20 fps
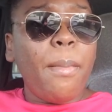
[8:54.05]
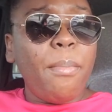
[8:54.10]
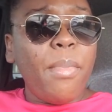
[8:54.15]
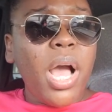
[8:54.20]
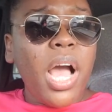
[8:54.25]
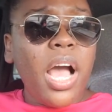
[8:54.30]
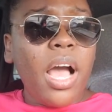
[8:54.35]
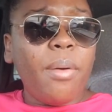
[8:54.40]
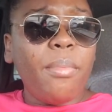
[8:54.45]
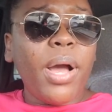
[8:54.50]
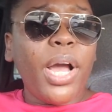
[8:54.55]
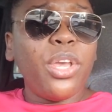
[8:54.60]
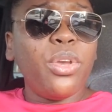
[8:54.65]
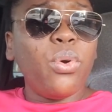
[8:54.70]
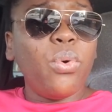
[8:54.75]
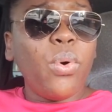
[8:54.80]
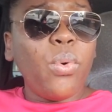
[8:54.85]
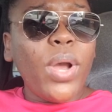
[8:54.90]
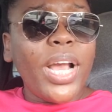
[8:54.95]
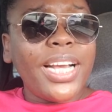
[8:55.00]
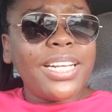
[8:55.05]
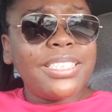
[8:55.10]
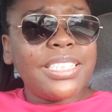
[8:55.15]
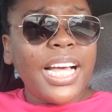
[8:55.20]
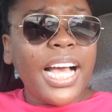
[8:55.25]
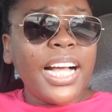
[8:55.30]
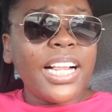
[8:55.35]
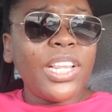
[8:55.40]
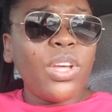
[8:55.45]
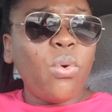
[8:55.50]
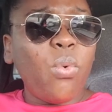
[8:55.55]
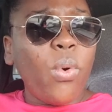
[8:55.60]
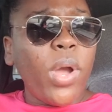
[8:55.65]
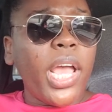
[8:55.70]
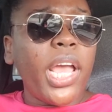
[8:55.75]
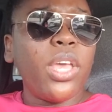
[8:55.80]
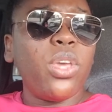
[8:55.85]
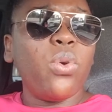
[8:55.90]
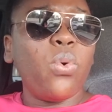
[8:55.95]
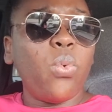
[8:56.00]
Mom, are you exactly
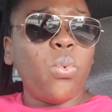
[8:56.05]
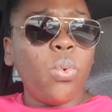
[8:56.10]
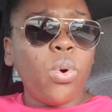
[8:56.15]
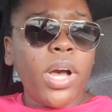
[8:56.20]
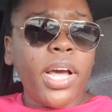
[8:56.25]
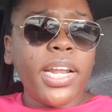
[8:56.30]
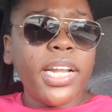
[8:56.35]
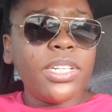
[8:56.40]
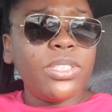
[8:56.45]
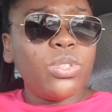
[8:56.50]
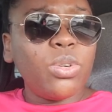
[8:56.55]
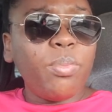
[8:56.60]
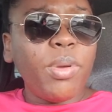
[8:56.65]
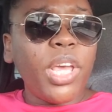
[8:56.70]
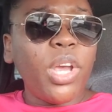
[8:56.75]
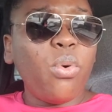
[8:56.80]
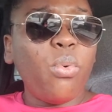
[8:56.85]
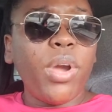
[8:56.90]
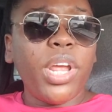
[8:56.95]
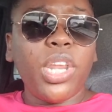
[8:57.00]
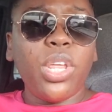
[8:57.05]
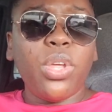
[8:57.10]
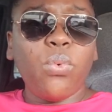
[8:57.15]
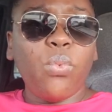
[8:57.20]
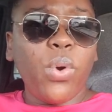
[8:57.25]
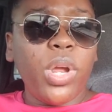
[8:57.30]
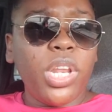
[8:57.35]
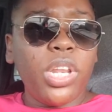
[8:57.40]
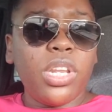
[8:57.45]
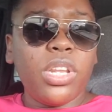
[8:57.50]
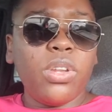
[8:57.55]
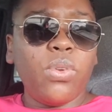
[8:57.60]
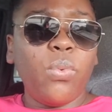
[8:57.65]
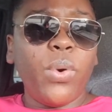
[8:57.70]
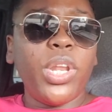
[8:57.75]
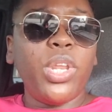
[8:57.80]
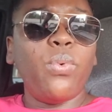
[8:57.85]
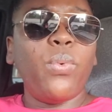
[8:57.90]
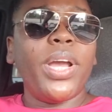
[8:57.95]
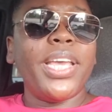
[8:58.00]
where you wanted to be when
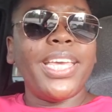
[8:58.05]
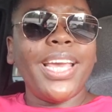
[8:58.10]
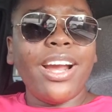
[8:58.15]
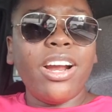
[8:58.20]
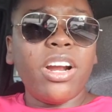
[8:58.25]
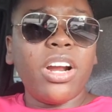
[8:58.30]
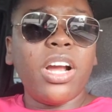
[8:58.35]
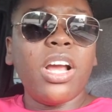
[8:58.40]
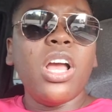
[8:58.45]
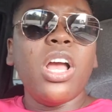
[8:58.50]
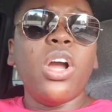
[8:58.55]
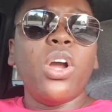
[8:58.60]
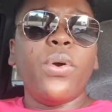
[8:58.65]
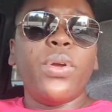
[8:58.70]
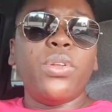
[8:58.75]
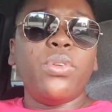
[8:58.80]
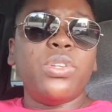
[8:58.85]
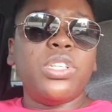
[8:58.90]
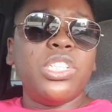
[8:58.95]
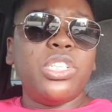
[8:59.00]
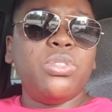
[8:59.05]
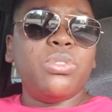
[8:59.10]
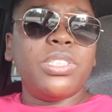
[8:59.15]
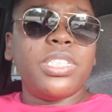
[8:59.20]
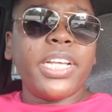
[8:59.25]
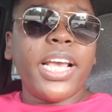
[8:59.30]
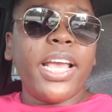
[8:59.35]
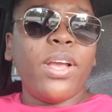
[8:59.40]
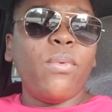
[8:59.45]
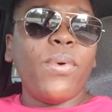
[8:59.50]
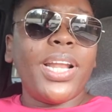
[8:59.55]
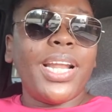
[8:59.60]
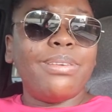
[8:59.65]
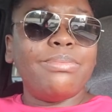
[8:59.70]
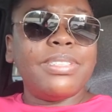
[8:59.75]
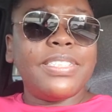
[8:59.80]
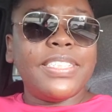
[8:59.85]
you were younger? Did you say, when I'm